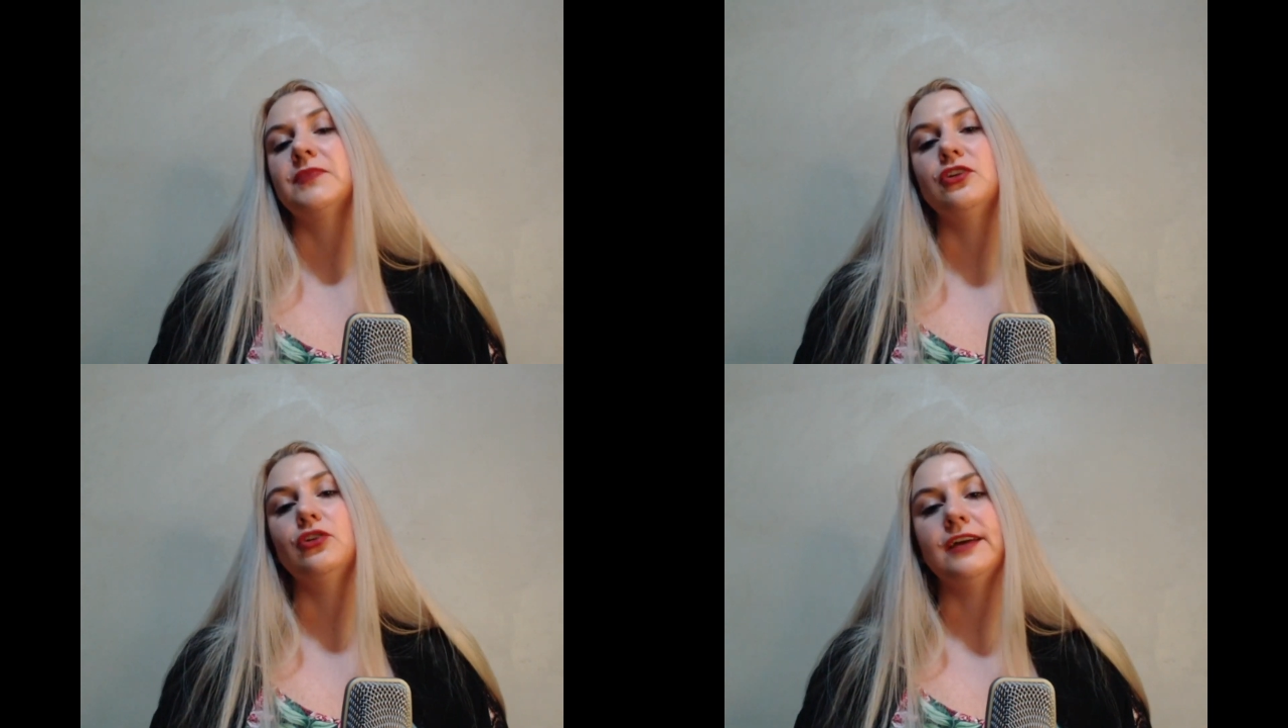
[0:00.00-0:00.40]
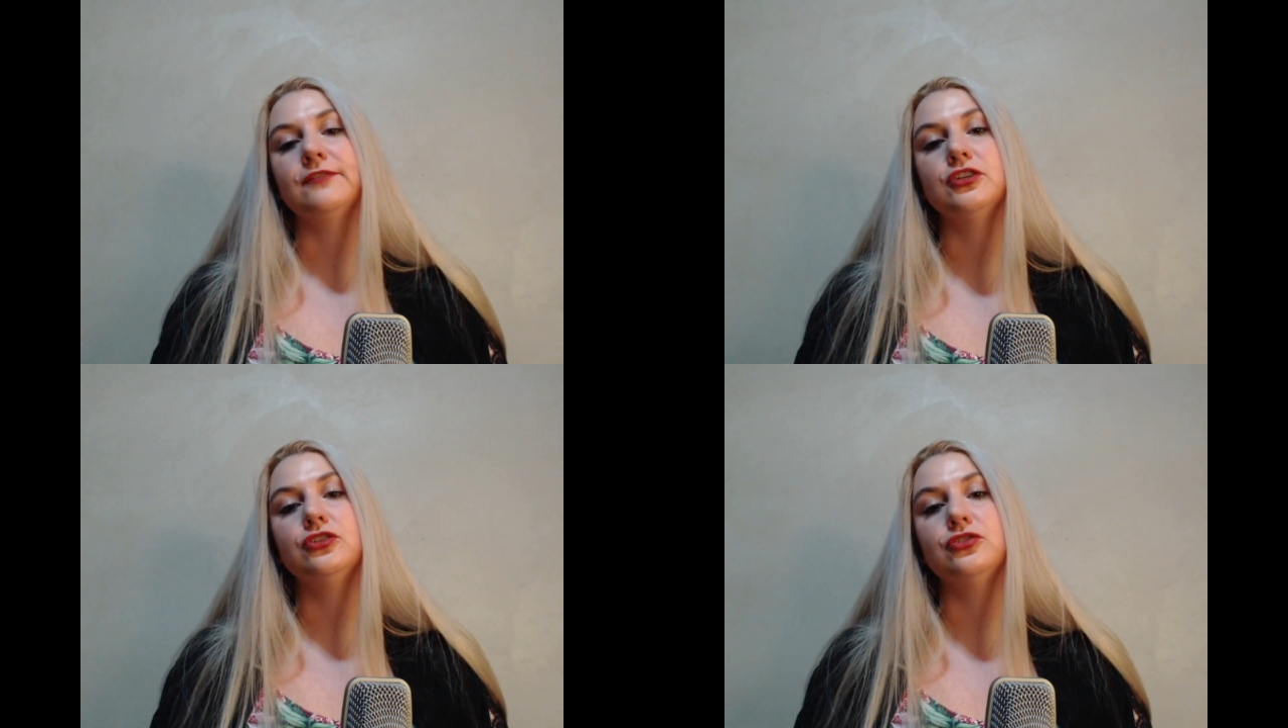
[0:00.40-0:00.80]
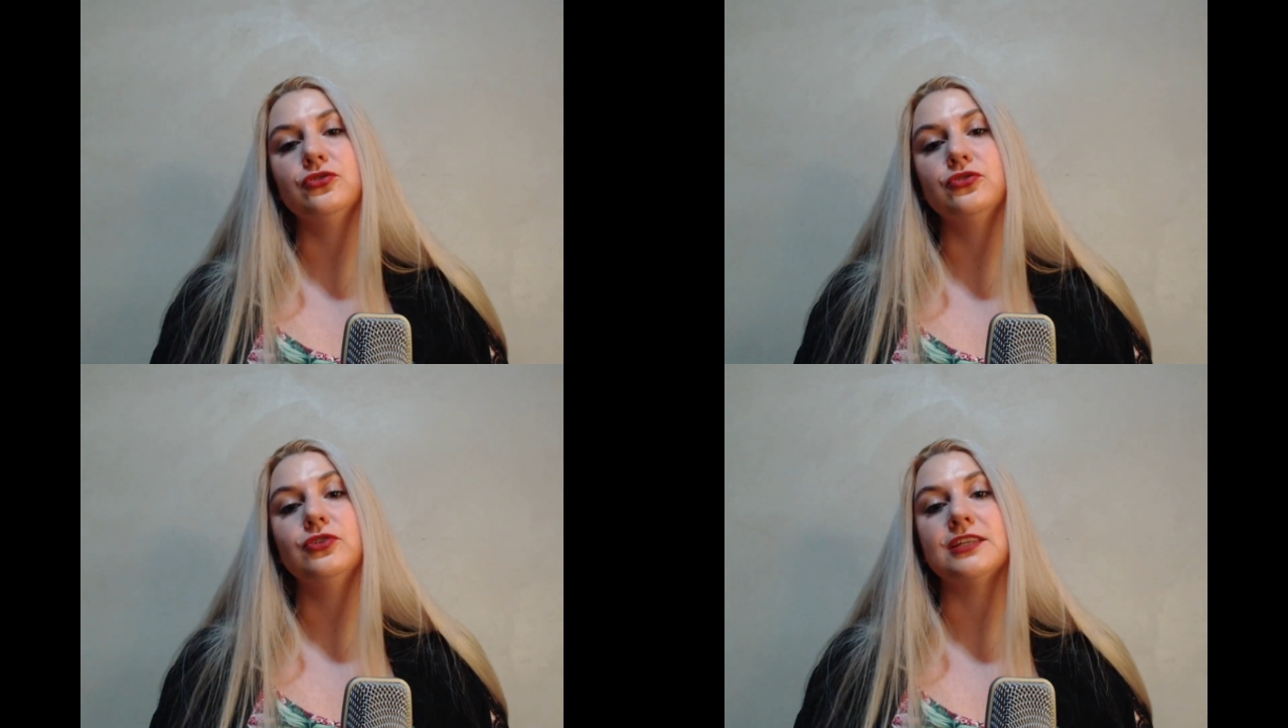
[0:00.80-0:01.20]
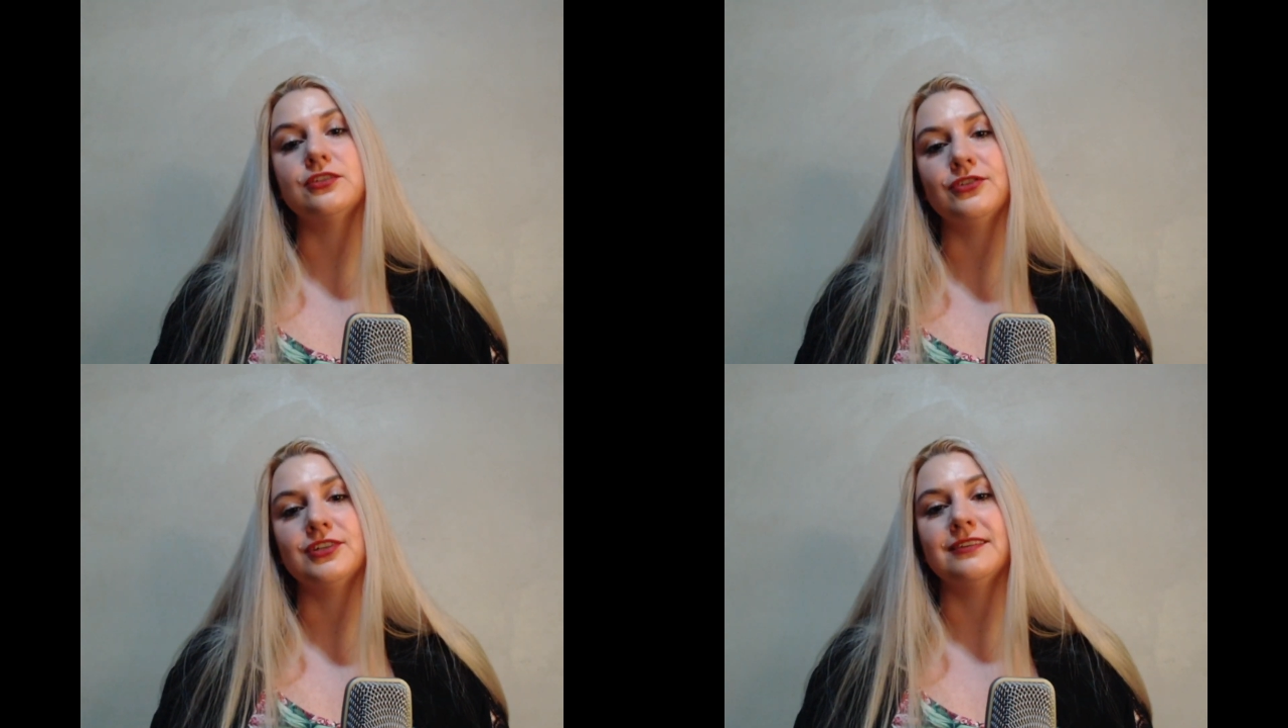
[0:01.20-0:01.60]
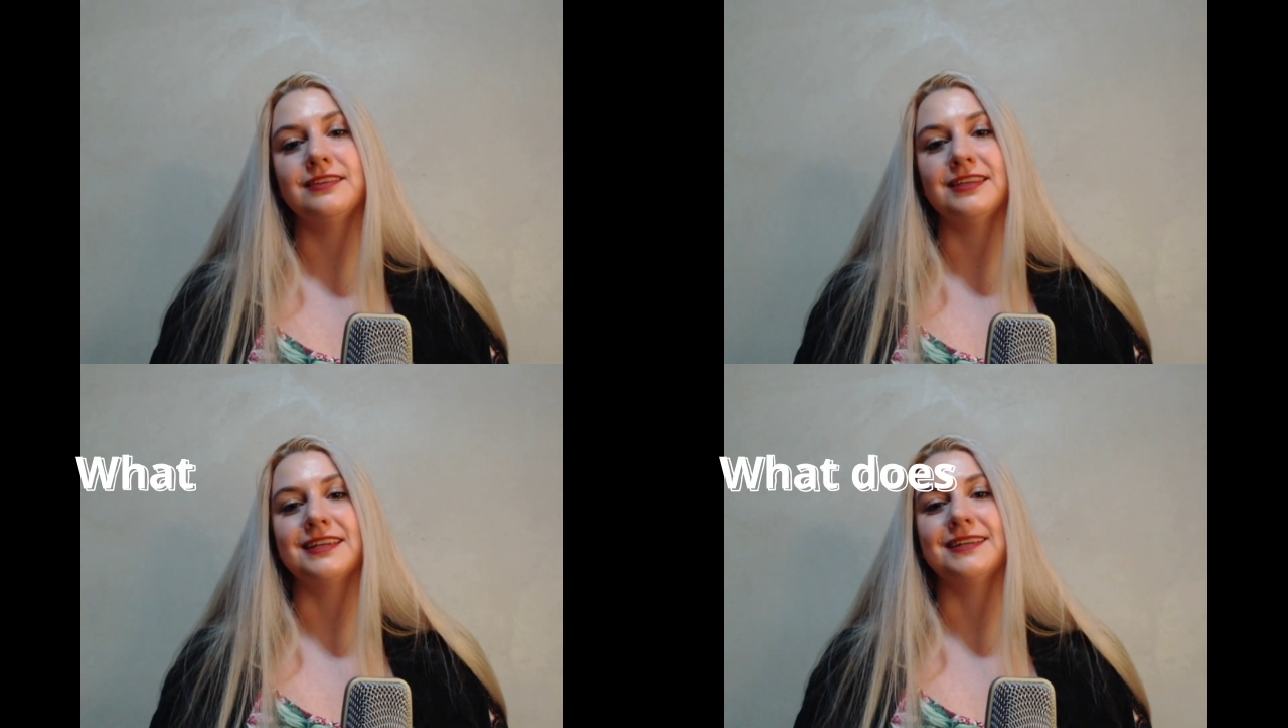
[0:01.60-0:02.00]
you have to do a certain
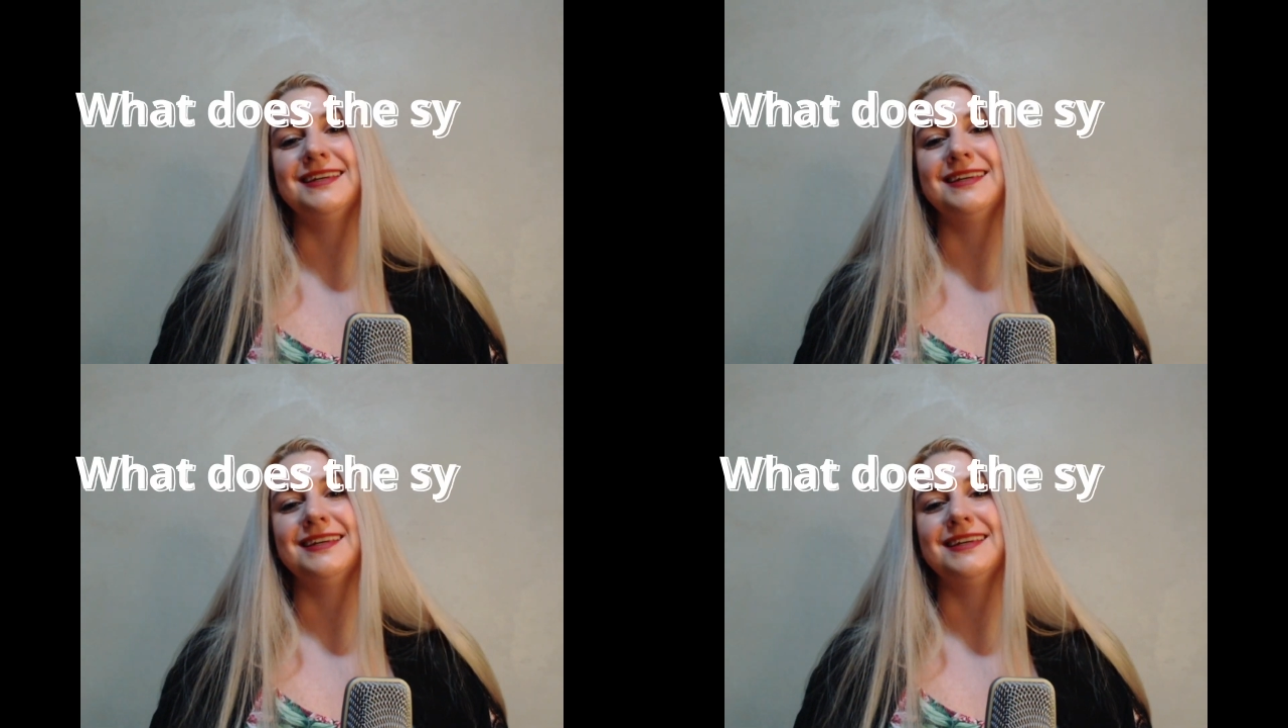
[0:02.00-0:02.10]
thing